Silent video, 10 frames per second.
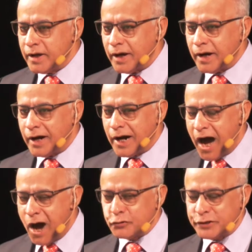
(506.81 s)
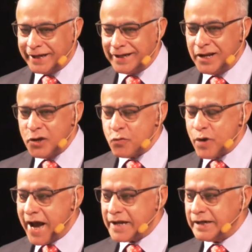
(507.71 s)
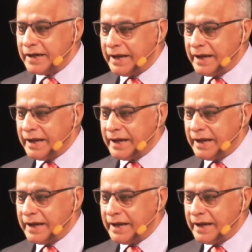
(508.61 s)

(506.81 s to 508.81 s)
housing where